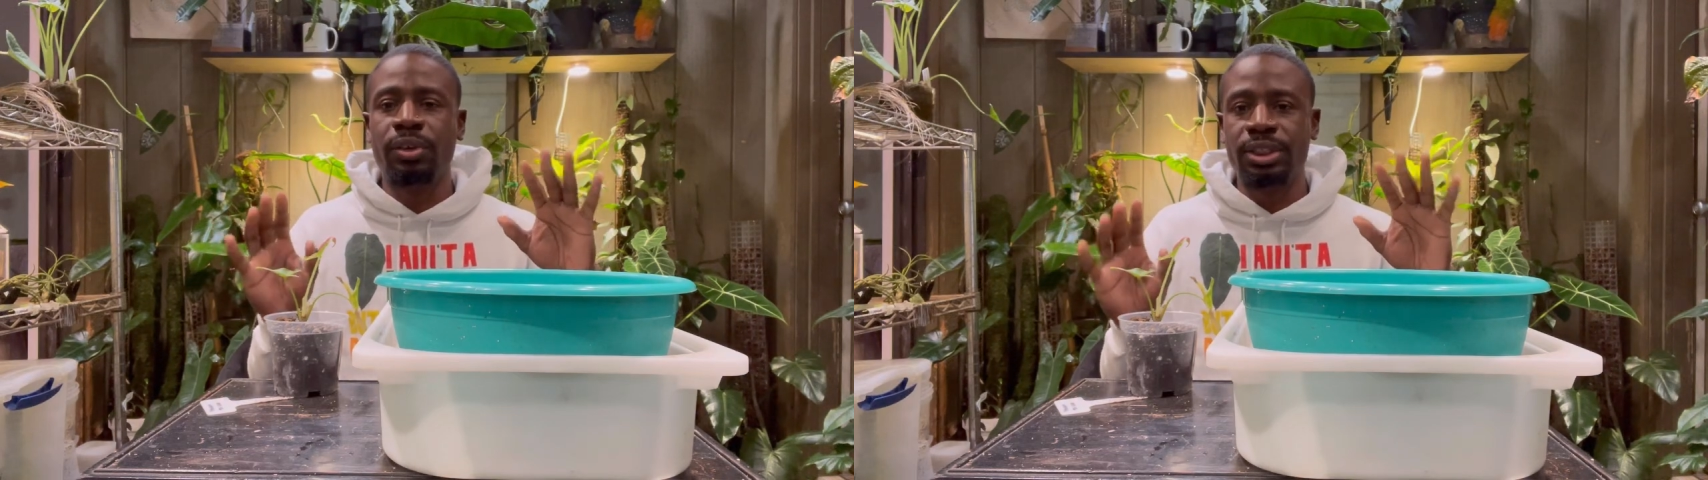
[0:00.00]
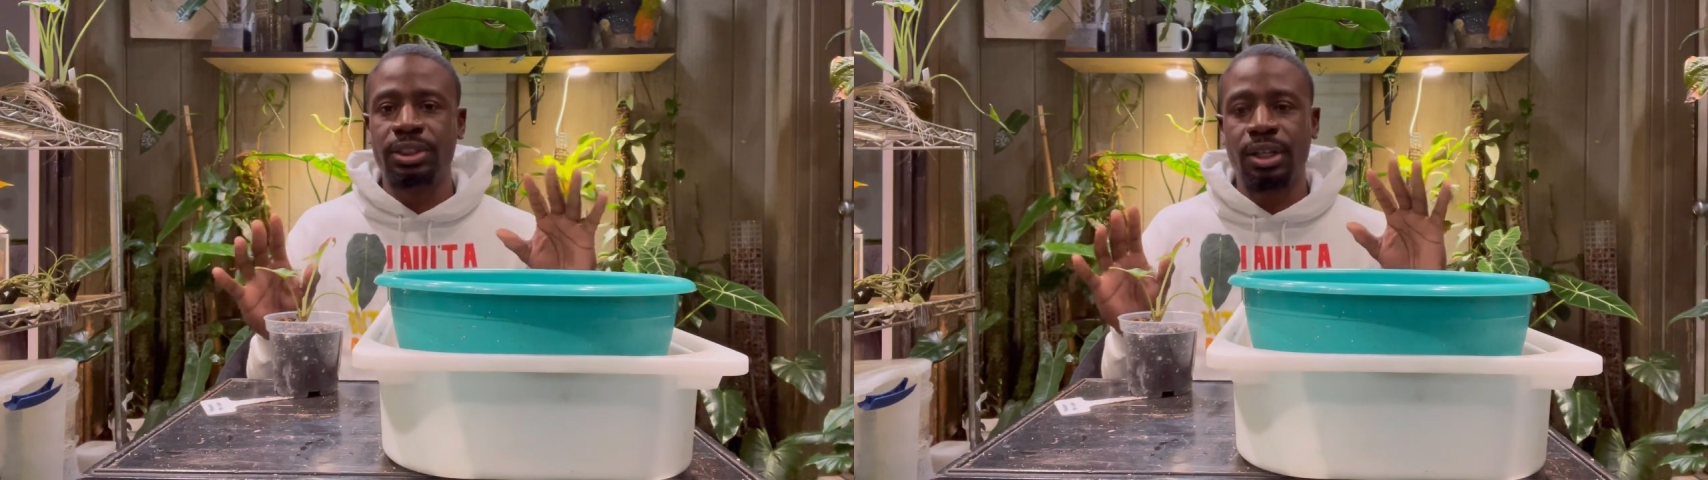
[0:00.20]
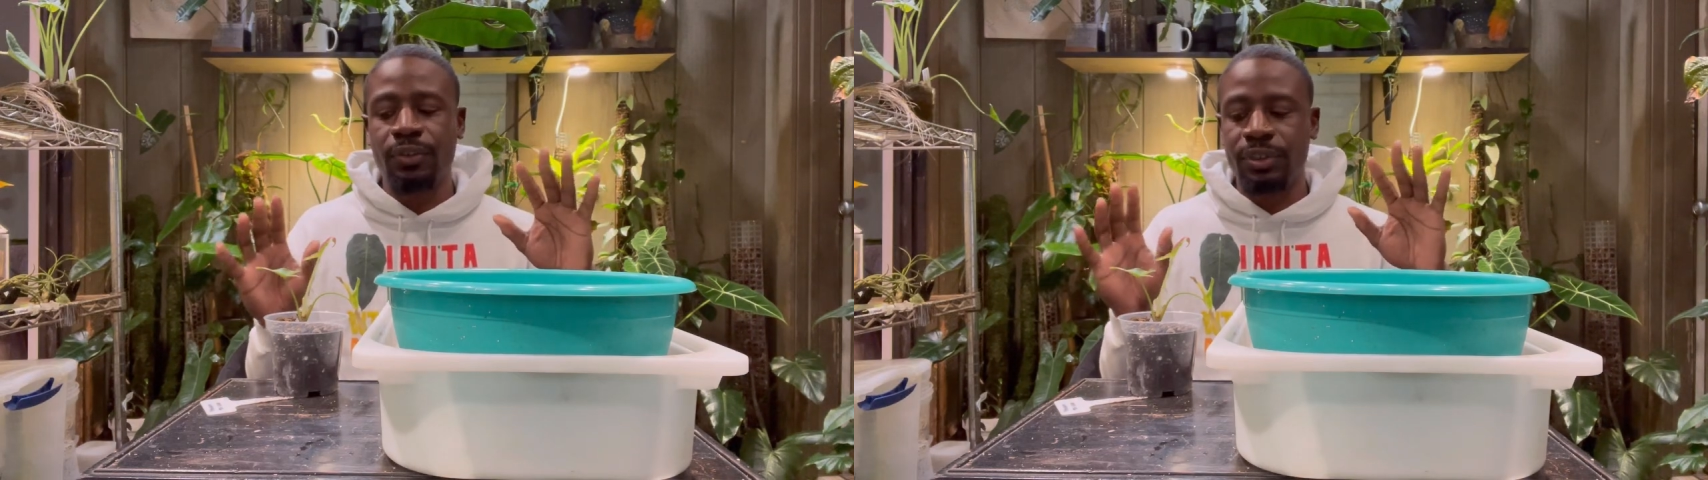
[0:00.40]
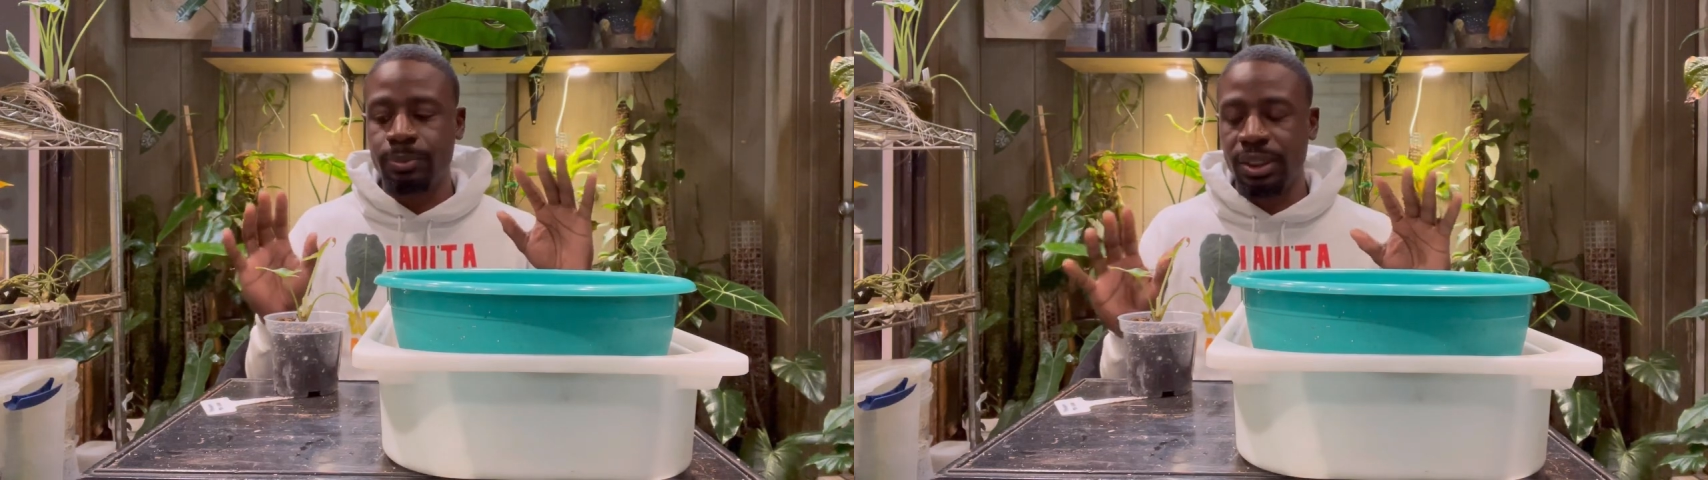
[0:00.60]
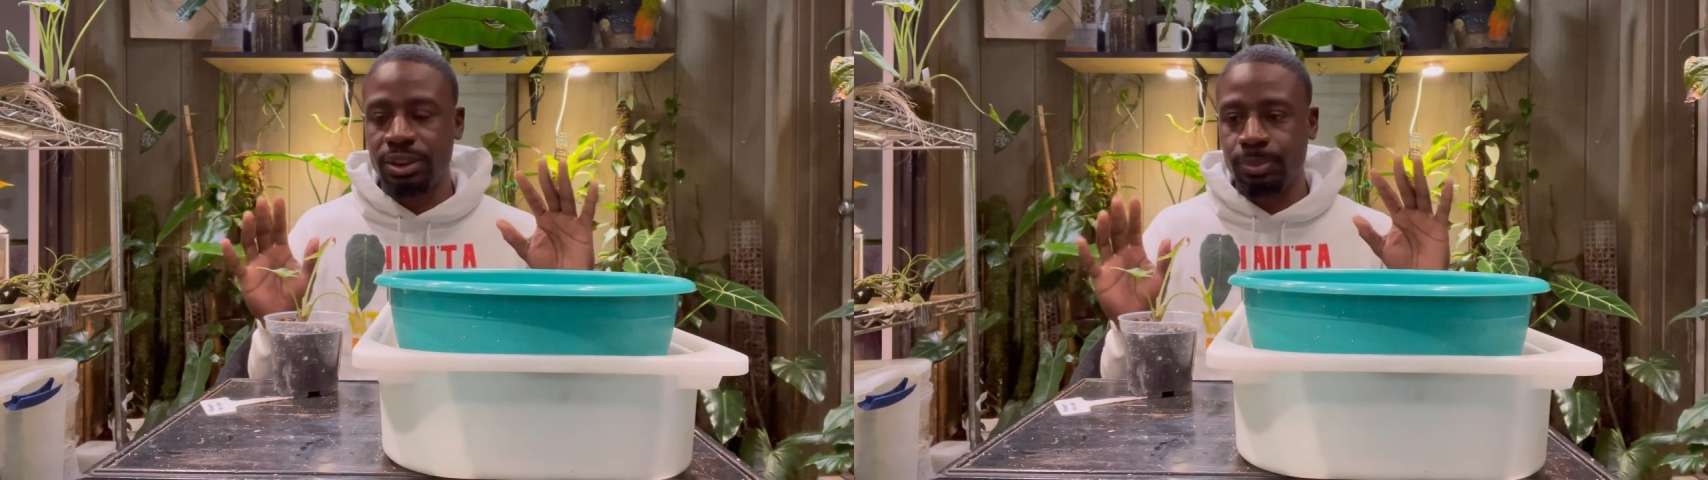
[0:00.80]
rinse it off as
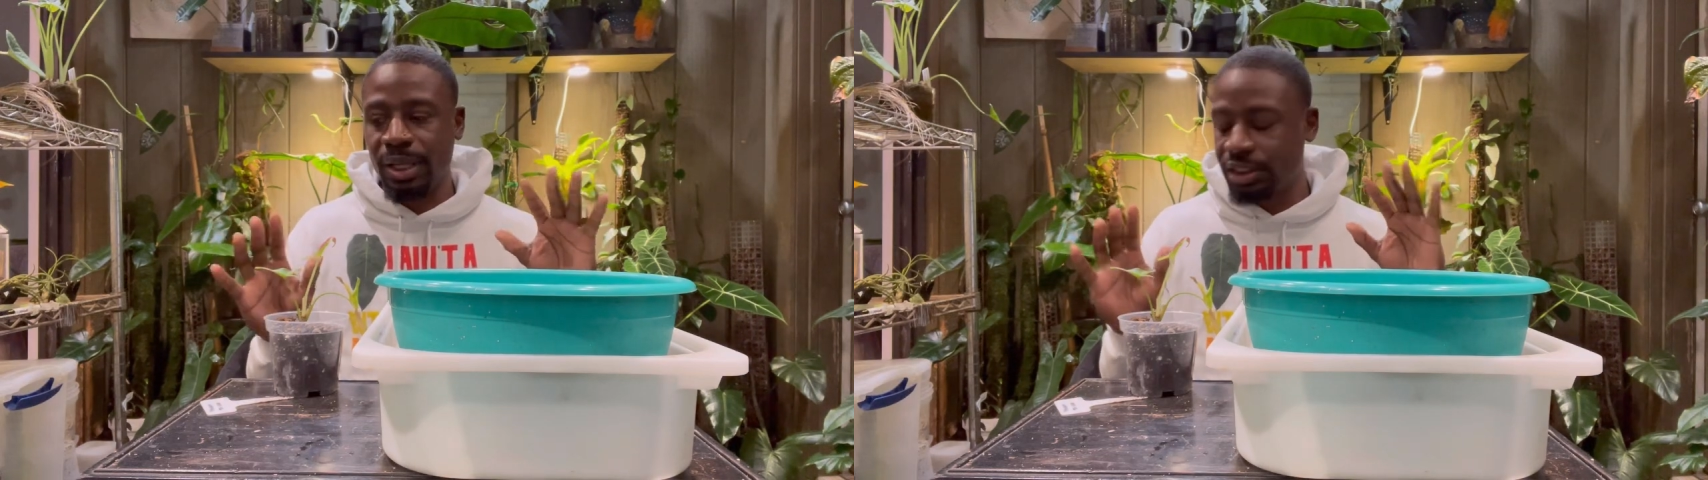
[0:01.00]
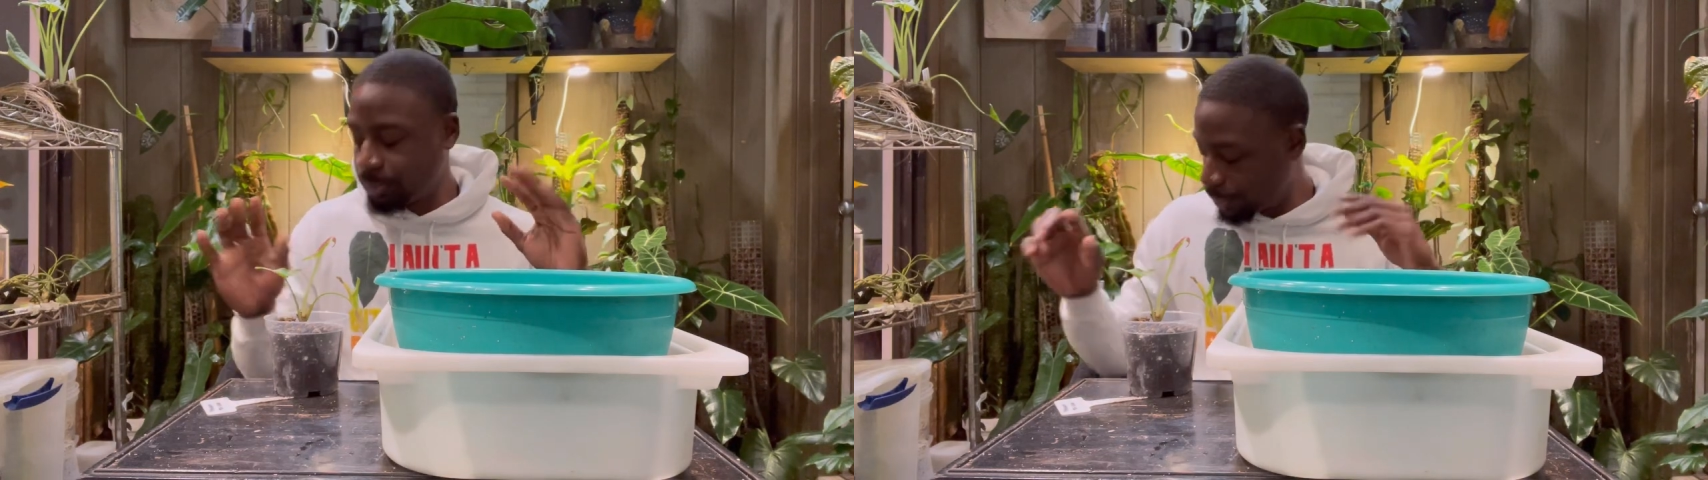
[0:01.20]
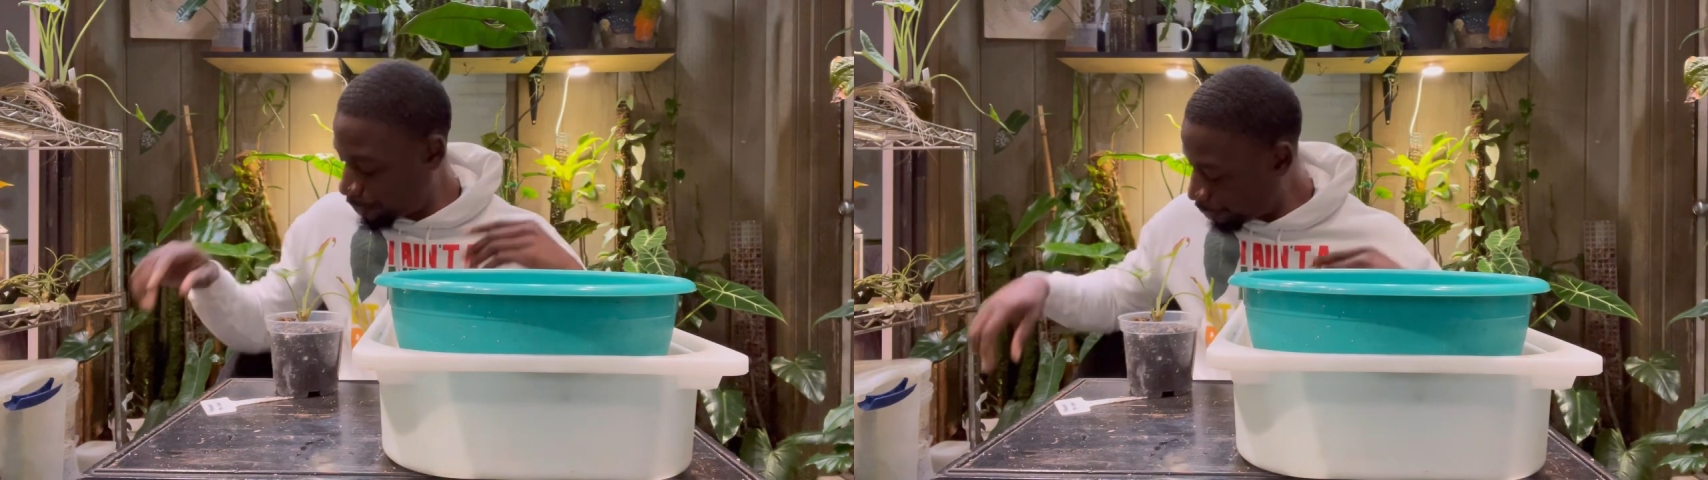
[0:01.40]
best as possible.